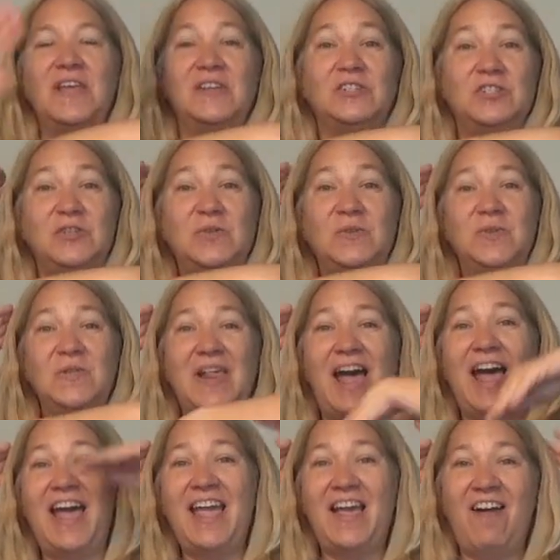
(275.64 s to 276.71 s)

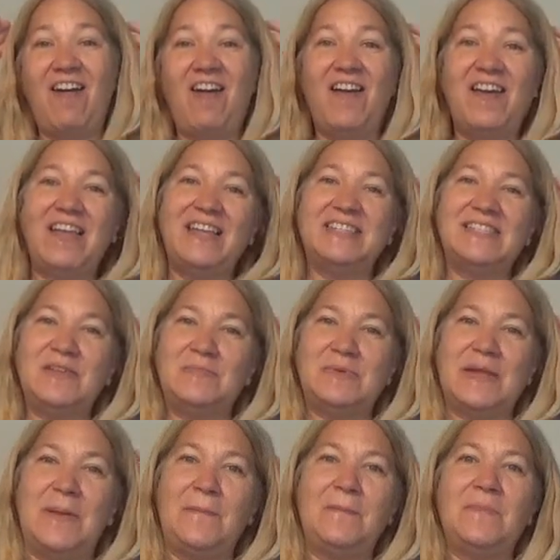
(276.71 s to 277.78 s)
July, August,
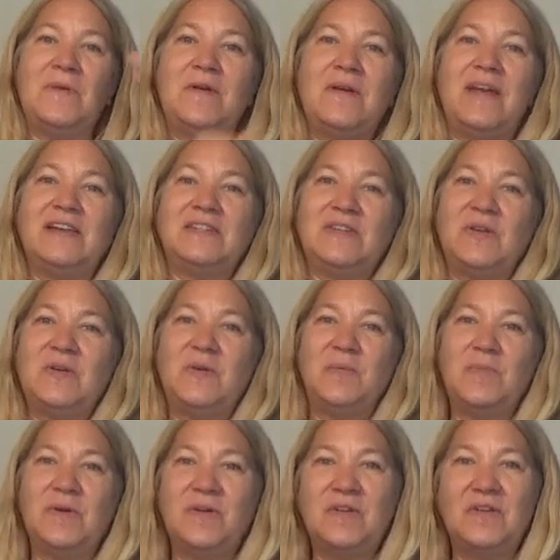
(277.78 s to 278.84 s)
September,
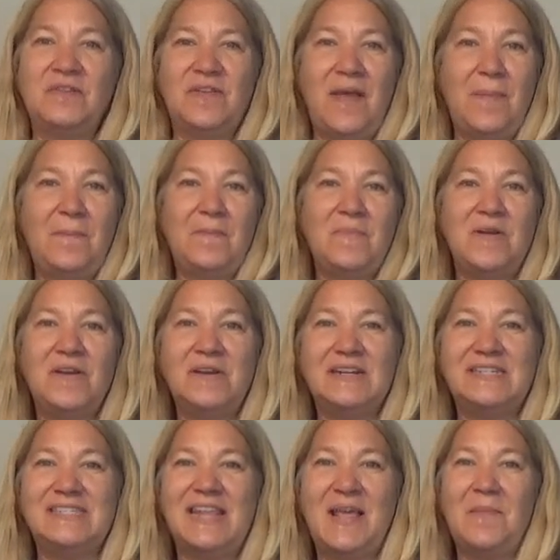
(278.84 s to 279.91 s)
October, November,
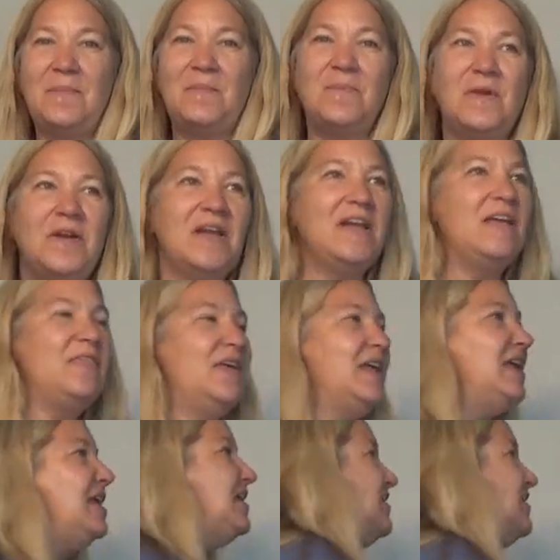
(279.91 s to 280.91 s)
December, then